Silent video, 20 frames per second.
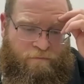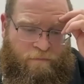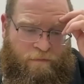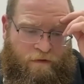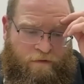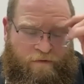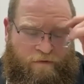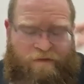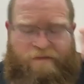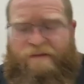
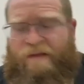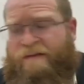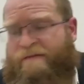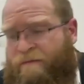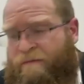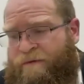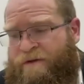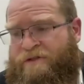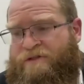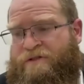So says
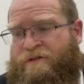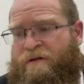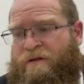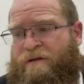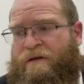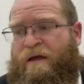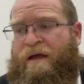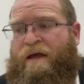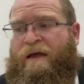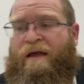the
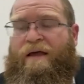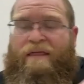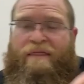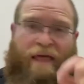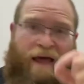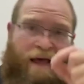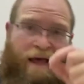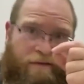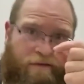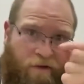Mishnah,
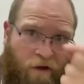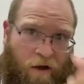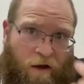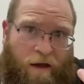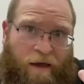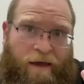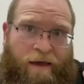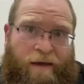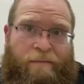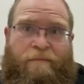that
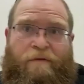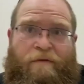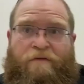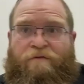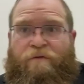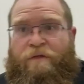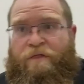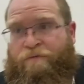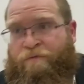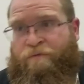time of
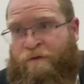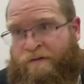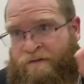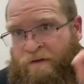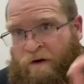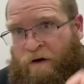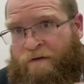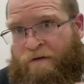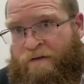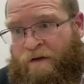when 3
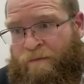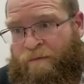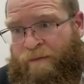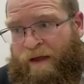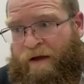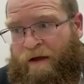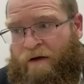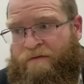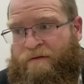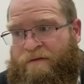stars come
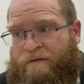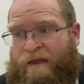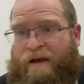out,